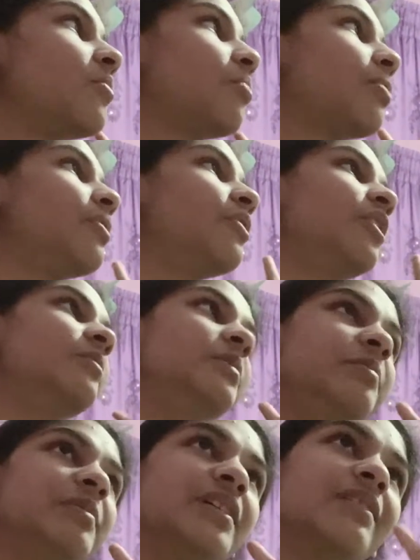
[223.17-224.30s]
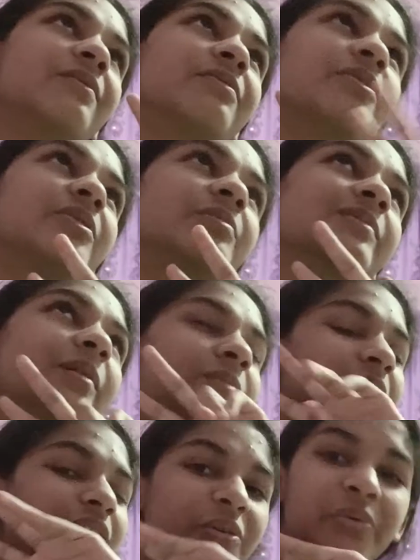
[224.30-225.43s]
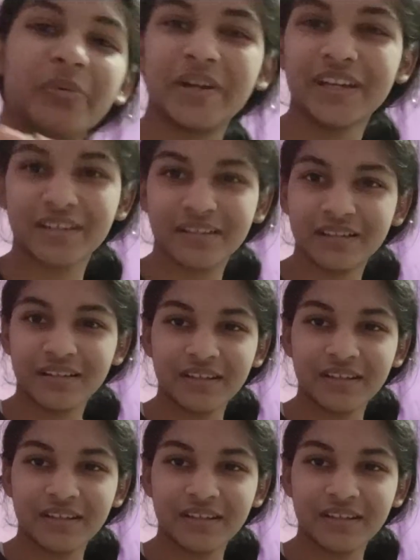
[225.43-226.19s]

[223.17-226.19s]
probably film something quick.